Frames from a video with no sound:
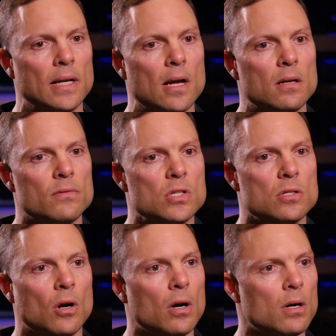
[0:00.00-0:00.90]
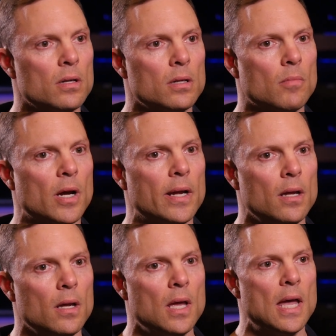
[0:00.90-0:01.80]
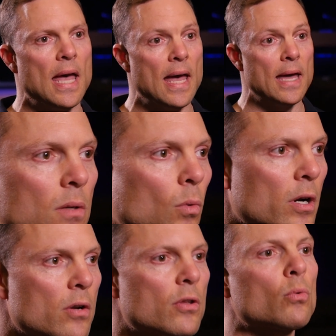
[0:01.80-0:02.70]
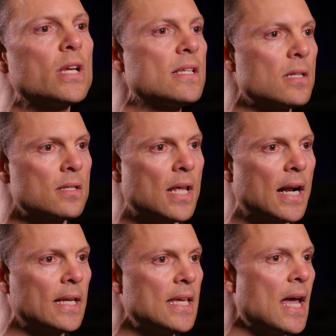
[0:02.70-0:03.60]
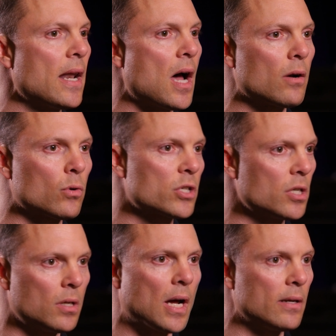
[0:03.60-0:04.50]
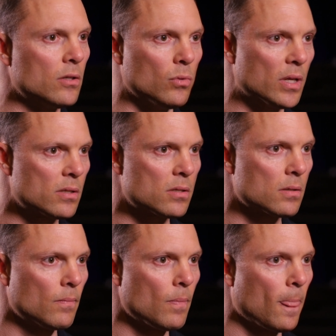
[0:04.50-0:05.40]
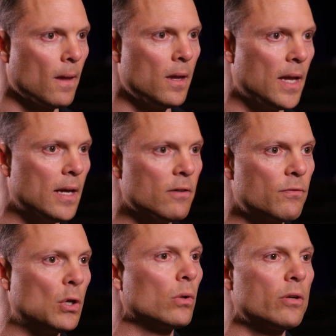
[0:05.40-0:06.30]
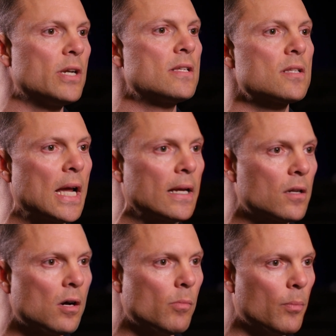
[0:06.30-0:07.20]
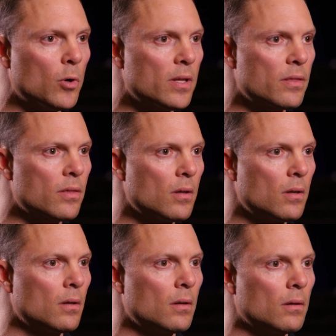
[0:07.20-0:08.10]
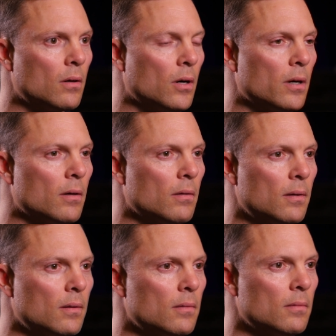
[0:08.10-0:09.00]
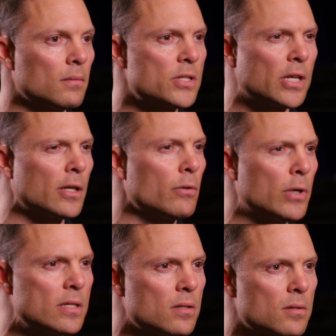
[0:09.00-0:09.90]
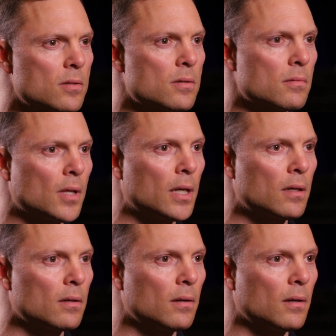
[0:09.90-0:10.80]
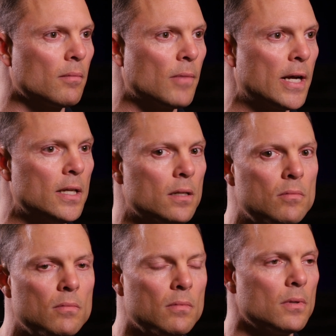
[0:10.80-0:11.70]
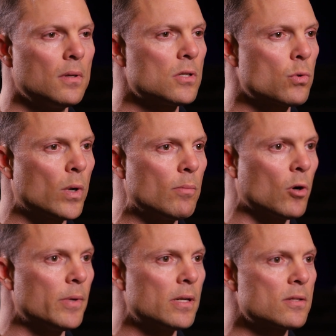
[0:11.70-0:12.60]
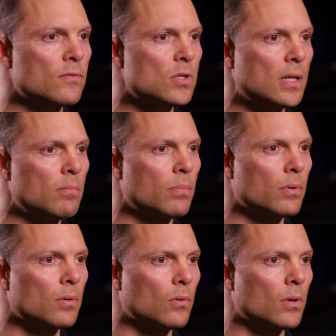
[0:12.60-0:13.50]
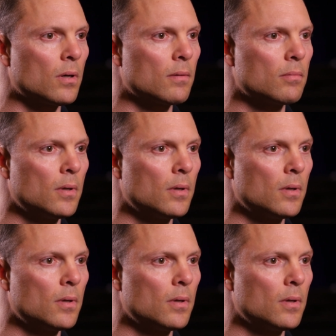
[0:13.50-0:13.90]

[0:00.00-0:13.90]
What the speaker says: I kind of start in my head, what are the reasons that I cannot or should not do this? And if the only reasons I can come up with are silly reasons, like I need 20 more minutes of sleep, or